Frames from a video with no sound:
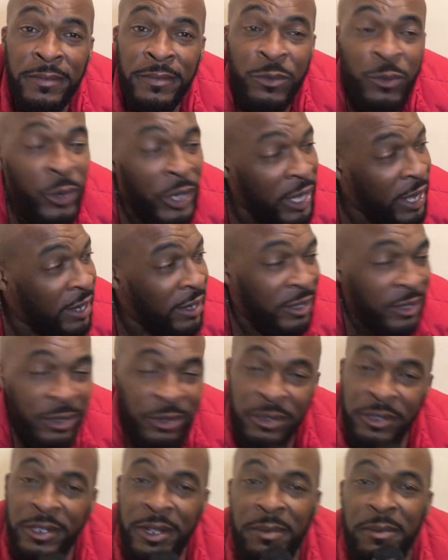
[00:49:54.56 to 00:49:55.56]
We got to do
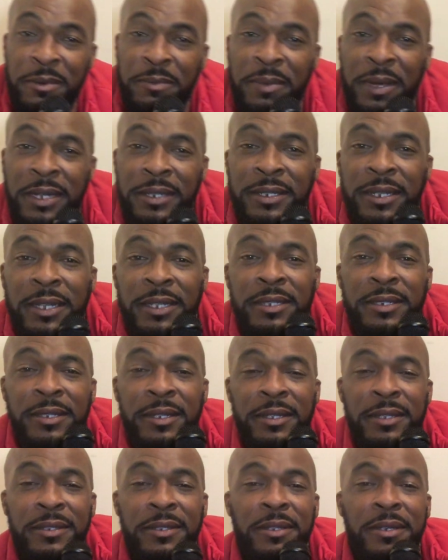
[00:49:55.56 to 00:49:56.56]
something about that shit,
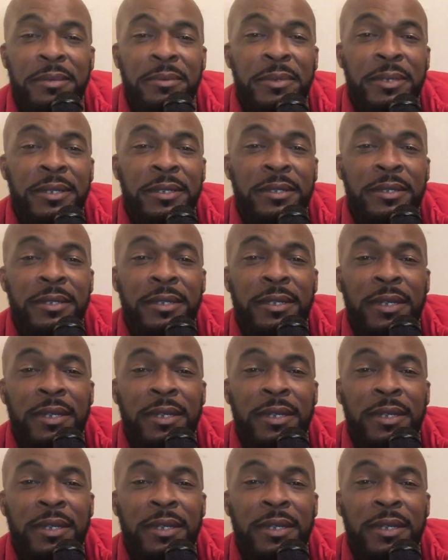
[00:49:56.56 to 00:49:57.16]
you know what I mean?